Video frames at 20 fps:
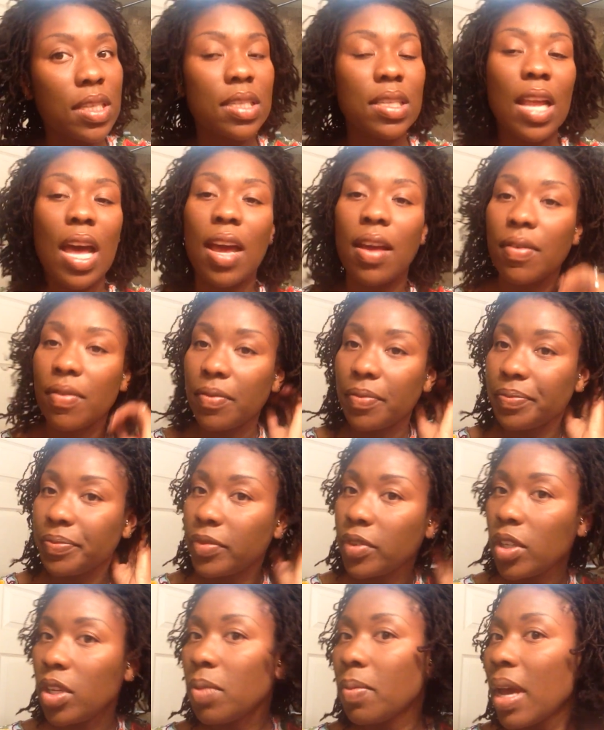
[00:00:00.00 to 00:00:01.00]
of his life.
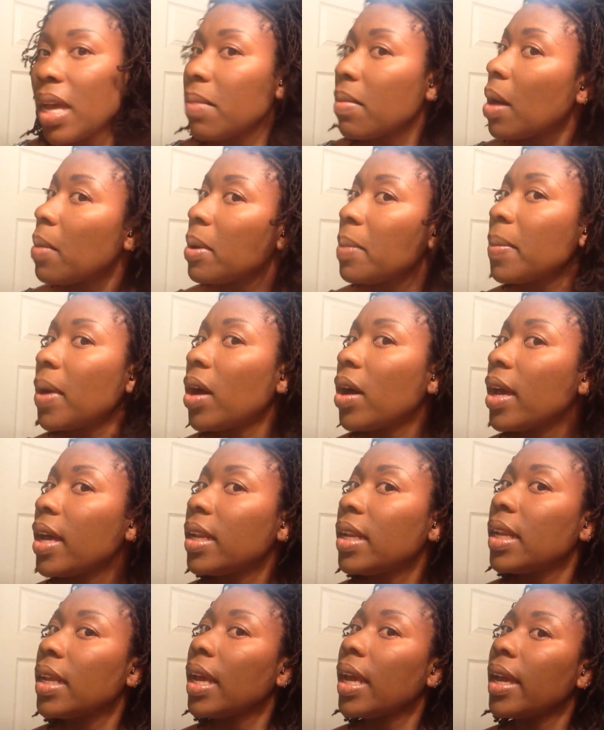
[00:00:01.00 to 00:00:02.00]
You made mommy
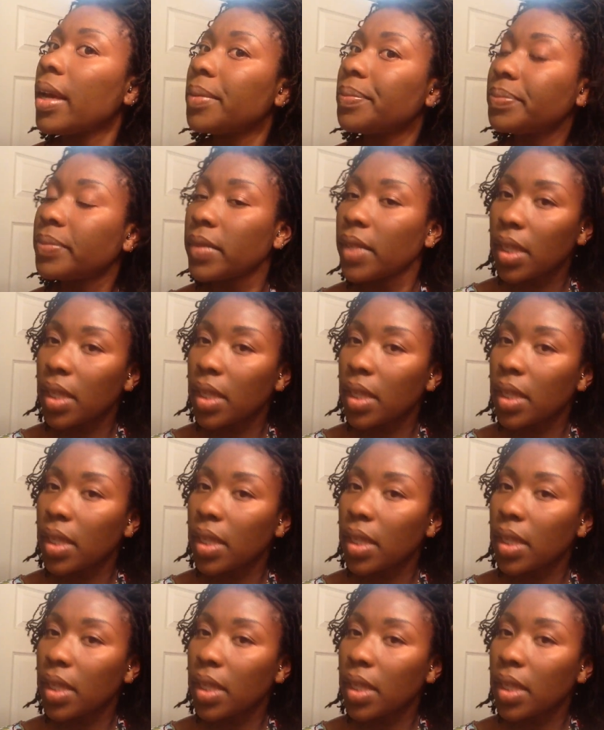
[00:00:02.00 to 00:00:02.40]
bald-headed again.